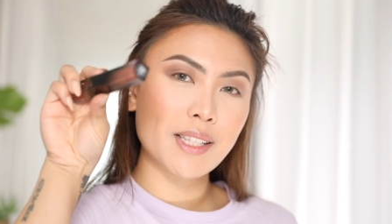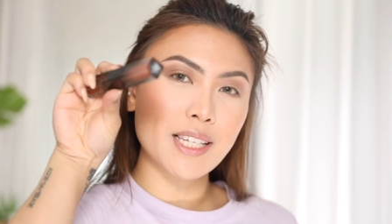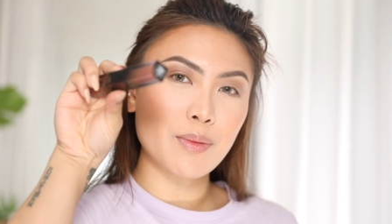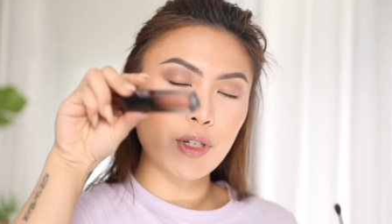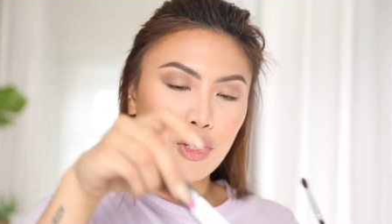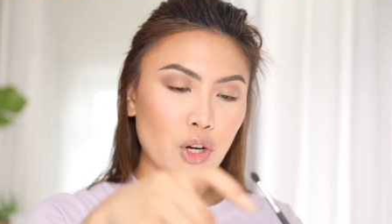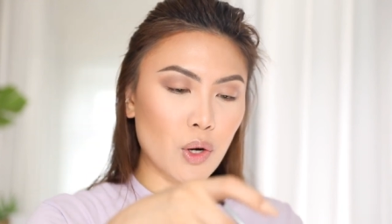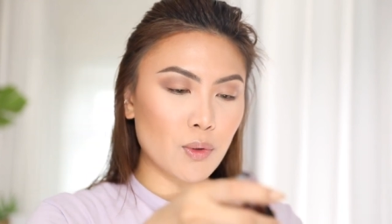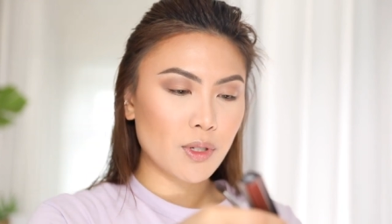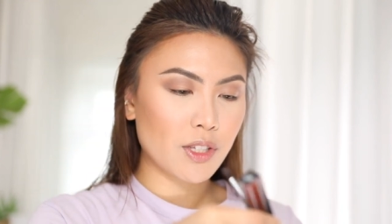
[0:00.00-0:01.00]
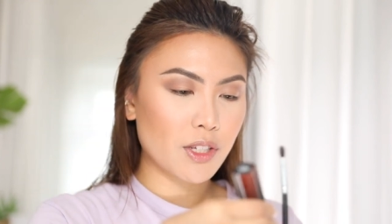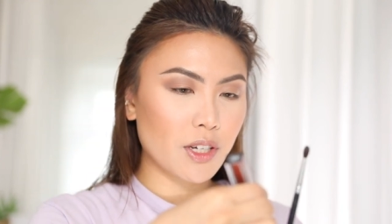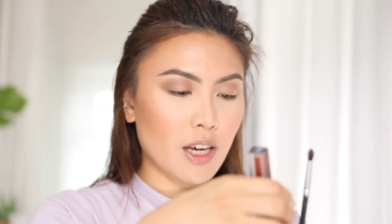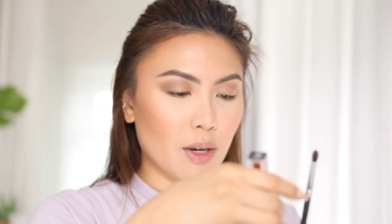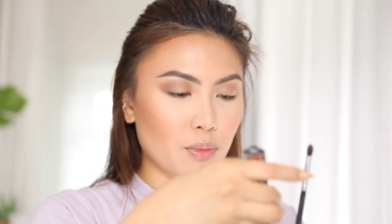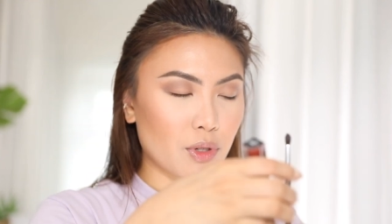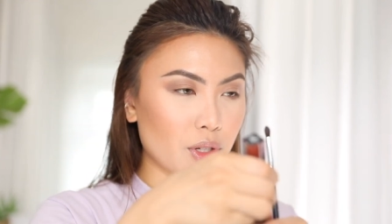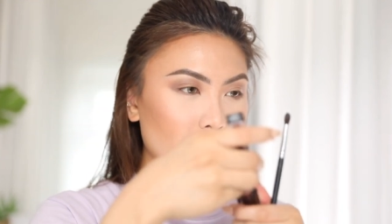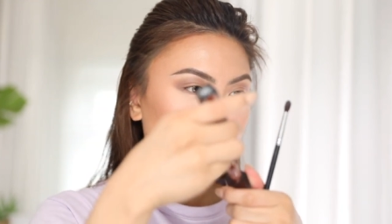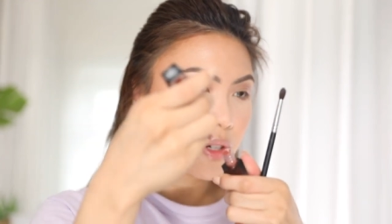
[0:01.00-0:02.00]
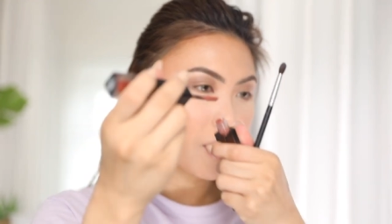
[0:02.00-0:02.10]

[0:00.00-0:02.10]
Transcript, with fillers: Cinnamon Toast, I'm just going